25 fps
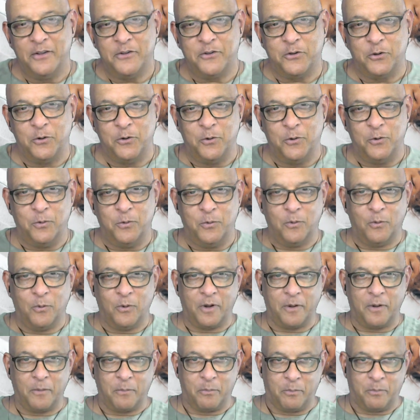to
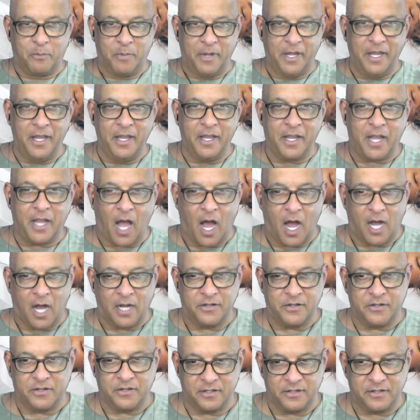being
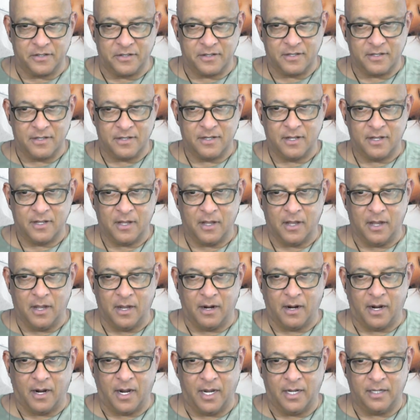conscious.
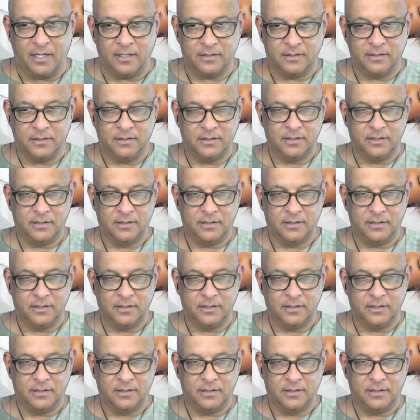All right.